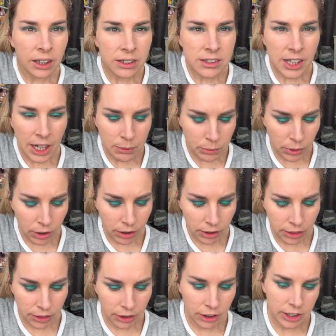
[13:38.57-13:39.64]
Time on
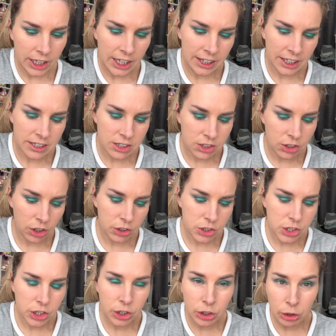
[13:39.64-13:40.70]
13, that's not
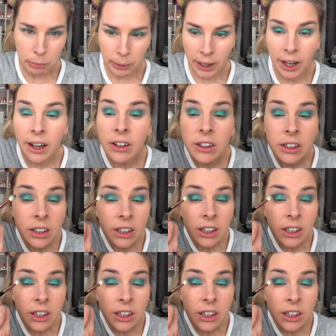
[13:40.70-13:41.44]
too bad.